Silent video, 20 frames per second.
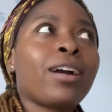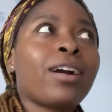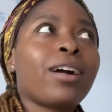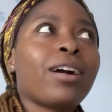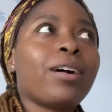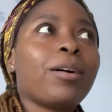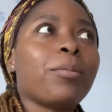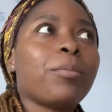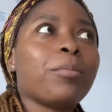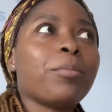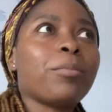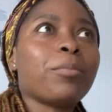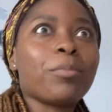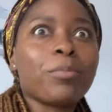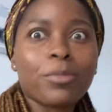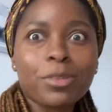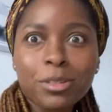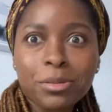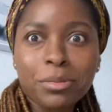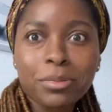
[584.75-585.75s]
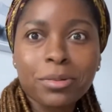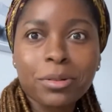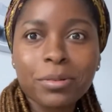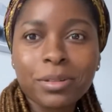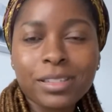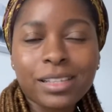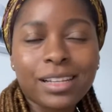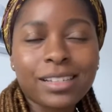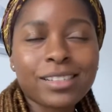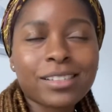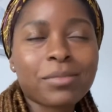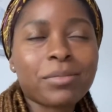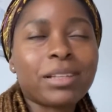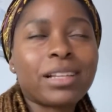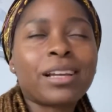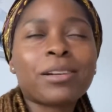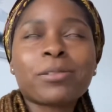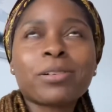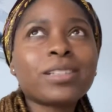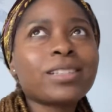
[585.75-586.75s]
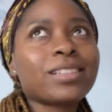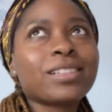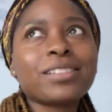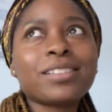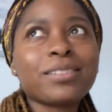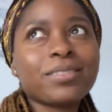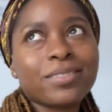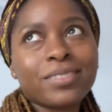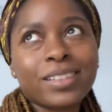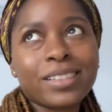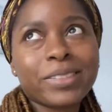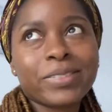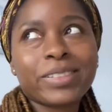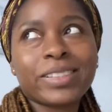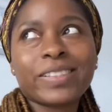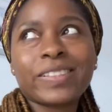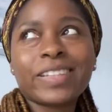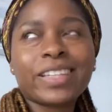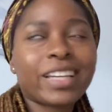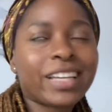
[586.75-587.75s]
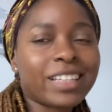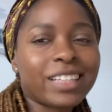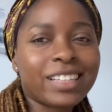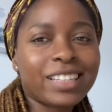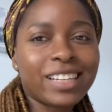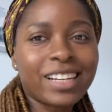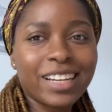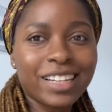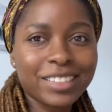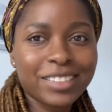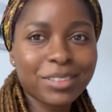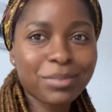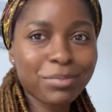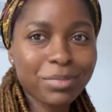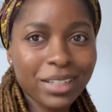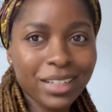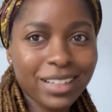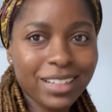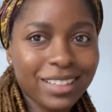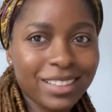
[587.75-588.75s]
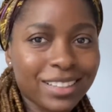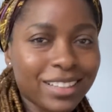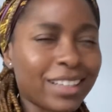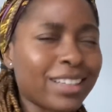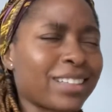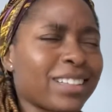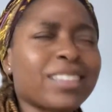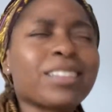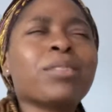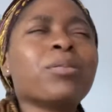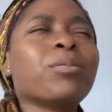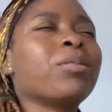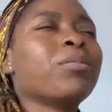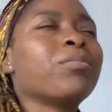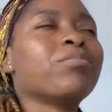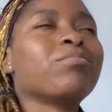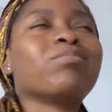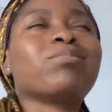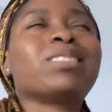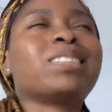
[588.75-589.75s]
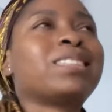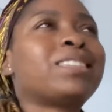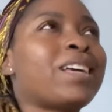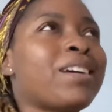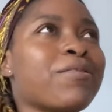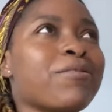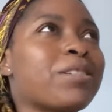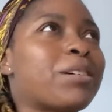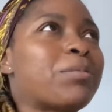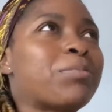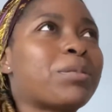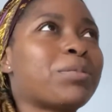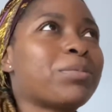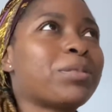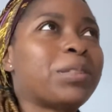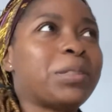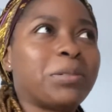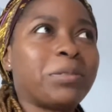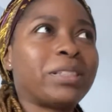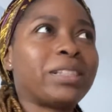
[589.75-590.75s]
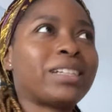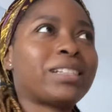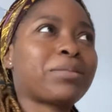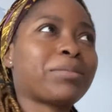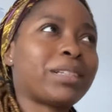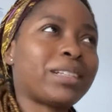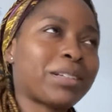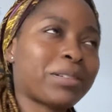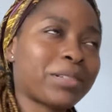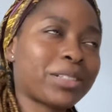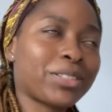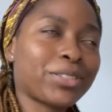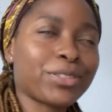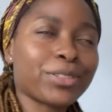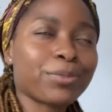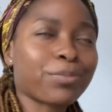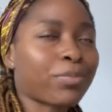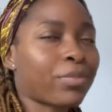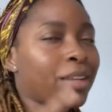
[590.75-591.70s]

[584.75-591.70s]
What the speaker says: Most people always ask me, like, what's the difference between Canada and Japan? Like, several people, they always ask me that question.